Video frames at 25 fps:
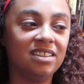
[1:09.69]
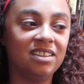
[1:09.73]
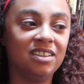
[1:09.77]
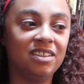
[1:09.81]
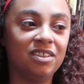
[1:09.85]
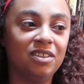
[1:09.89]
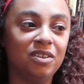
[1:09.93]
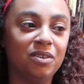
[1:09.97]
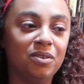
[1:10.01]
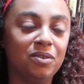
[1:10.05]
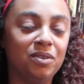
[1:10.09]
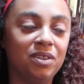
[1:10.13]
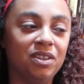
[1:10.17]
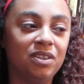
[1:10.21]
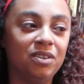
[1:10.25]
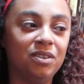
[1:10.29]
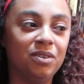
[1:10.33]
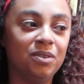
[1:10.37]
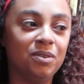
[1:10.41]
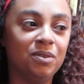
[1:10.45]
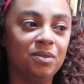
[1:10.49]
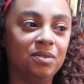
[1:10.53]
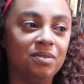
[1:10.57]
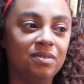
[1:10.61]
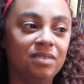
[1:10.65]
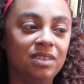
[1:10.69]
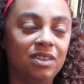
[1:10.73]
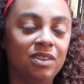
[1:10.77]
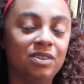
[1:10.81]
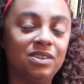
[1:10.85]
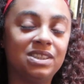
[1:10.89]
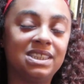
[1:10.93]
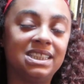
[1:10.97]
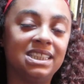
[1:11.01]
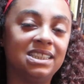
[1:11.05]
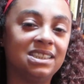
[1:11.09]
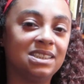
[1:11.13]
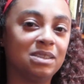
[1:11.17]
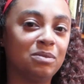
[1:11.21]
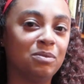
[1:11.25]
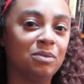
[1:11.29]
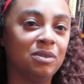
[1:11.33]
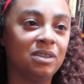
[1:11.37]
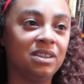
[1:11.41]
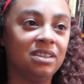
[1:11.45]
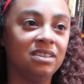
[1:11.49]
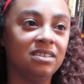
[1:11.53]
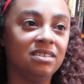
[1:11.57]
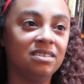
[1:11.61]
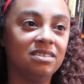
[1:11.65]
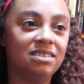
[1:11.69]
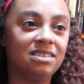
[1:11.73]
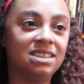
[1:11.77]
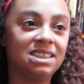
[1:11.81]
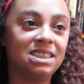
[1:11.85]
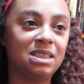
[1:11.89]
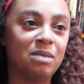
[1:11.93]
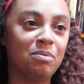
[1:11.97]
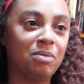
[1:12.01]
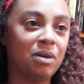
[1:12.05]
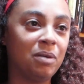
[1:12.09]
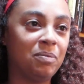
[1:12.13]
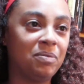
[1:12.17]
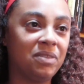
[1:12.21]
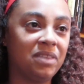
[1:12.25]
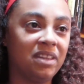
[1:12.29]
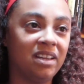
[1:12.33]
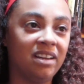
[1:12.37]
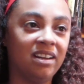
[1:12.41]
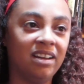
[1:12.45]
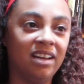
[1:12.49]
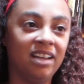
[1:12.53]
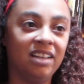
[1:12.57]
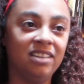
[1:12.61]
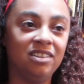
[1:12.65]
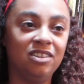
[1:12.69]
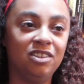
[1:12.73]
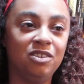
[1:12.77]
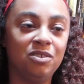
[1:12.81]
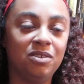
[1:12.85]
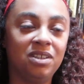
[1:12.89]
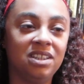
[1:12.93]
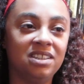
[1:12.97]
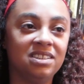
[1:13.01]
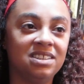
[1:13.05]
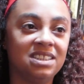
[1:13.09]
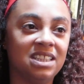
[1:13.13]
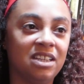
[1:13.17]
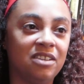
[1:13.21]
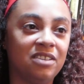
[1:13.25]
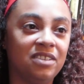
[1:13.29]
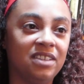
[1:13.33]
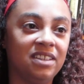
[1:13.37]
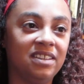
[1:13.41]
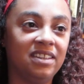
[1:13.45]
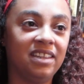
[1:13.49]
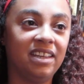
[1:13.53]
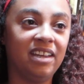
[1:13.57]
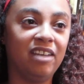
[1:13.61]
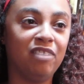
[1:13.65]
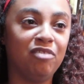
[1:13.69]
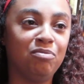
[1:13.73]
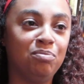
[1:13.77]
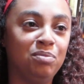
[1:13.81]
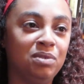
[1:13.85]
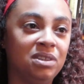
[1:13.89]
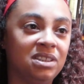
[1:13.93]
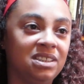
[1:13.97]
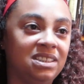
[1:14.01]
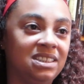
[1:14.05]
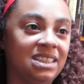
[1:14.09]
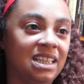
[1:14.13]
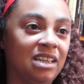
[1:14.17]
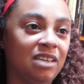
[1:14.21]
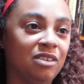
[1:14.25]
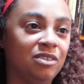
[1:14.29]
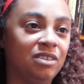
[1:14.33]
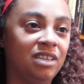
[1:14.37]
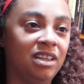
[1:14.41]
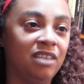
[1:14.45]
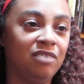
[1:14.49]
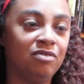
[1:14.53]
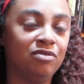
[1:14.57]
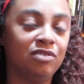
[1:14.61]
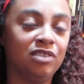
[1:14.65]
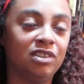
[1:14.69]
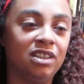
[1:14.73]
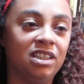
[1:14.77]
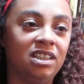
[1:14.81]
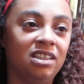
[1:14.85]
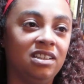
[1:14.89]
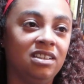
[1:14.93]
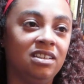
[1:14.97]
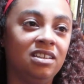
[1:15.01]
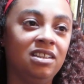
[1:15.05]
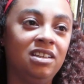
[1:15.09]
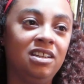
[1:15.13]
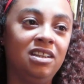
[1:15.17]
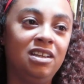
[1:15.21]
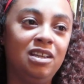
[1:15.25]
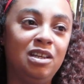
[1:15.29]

you see someone step up there and you can tell that they have put down every